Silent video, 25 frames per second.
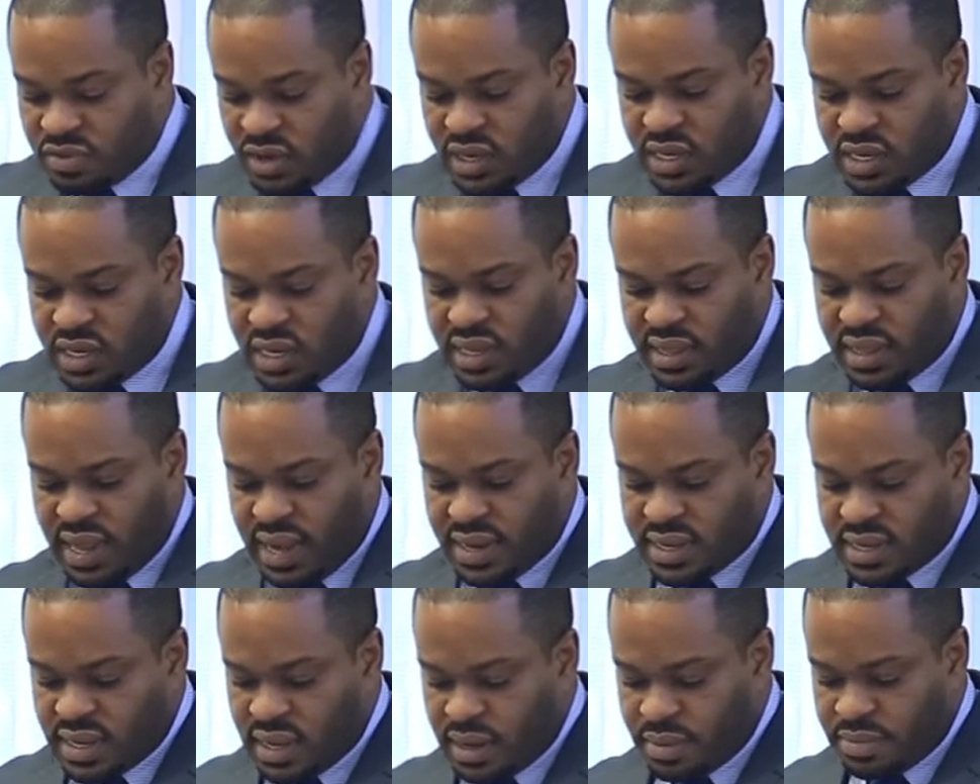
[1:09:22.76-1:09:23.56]
for leading
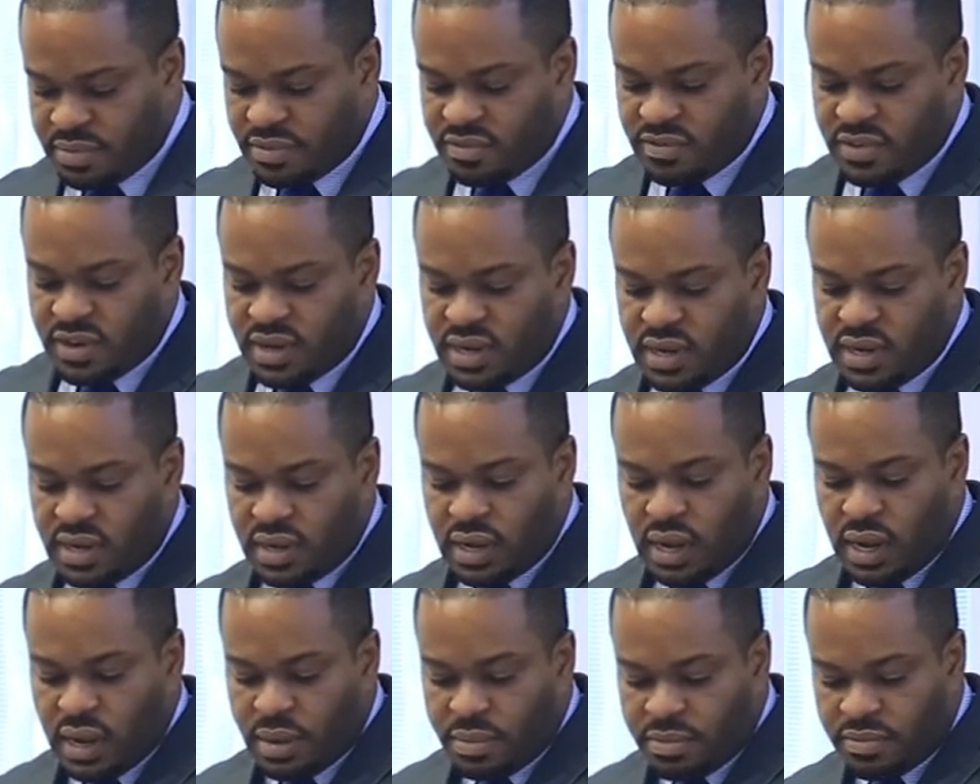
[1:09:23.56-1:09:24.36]
that
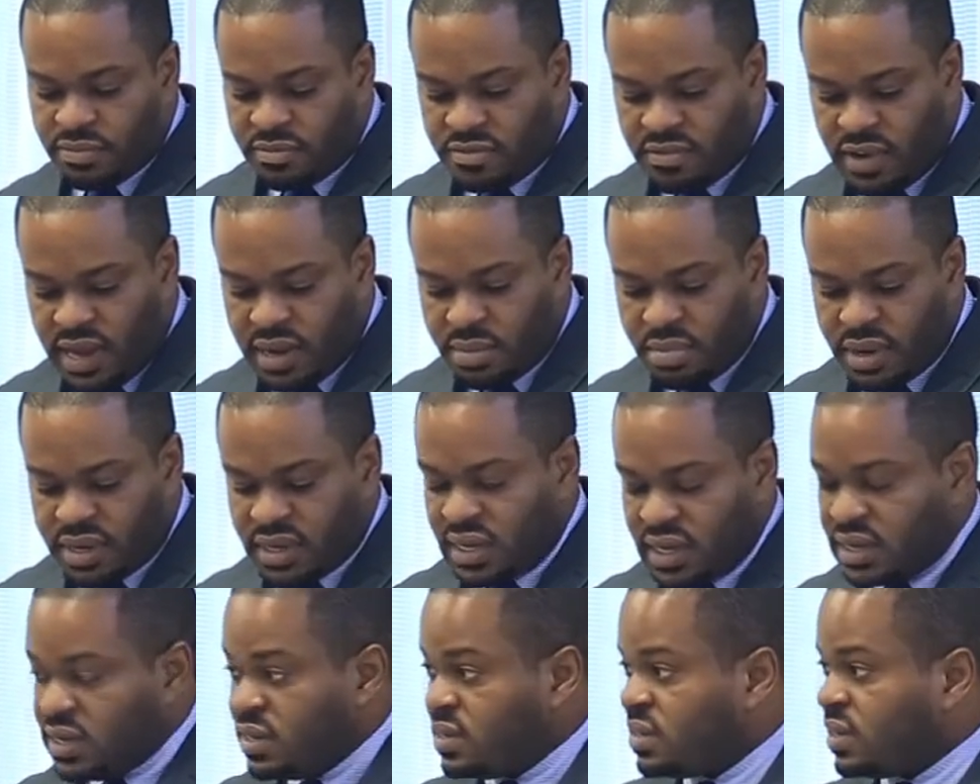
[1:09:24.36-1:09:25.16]
very
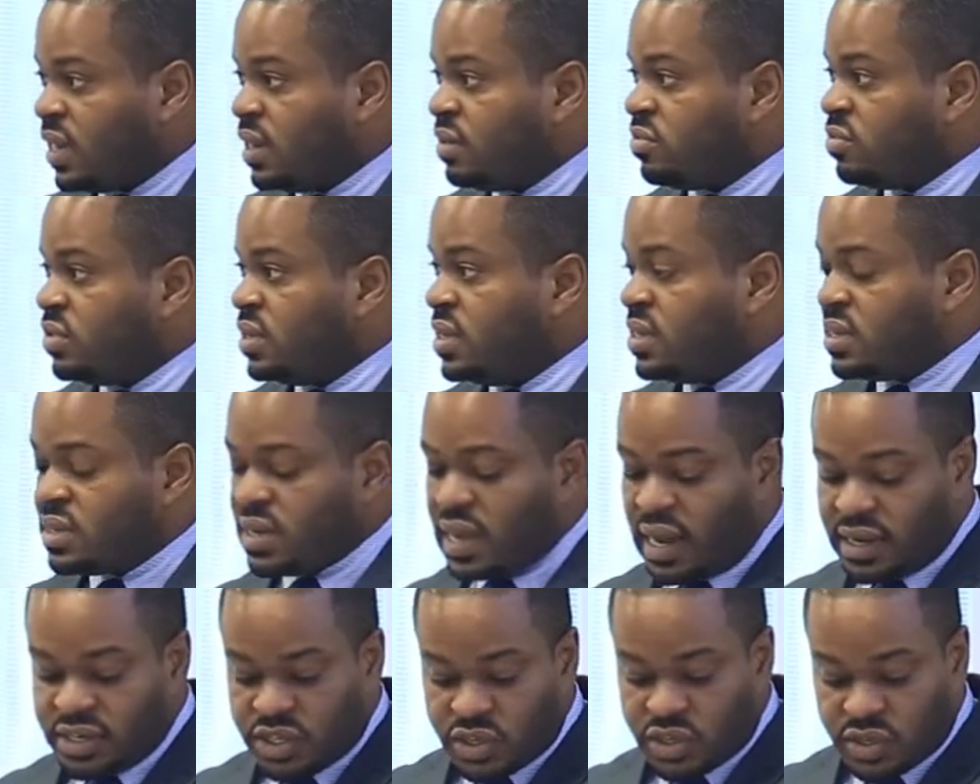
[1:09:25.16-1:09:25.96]
vibrant and insightful
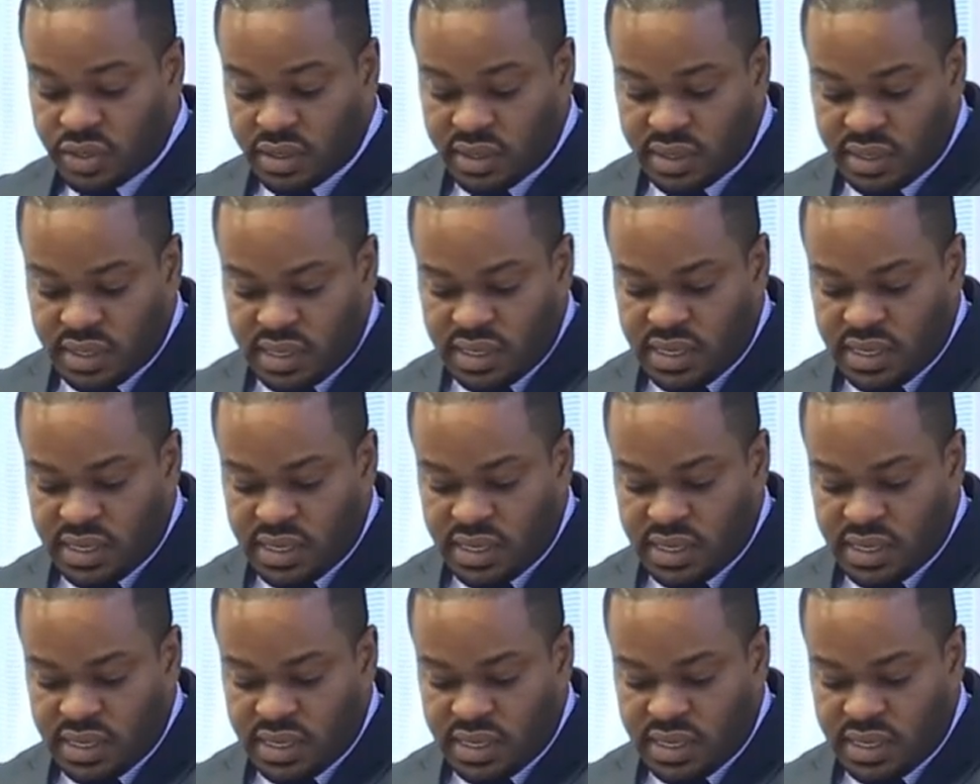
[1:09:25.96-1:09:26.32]
discussion.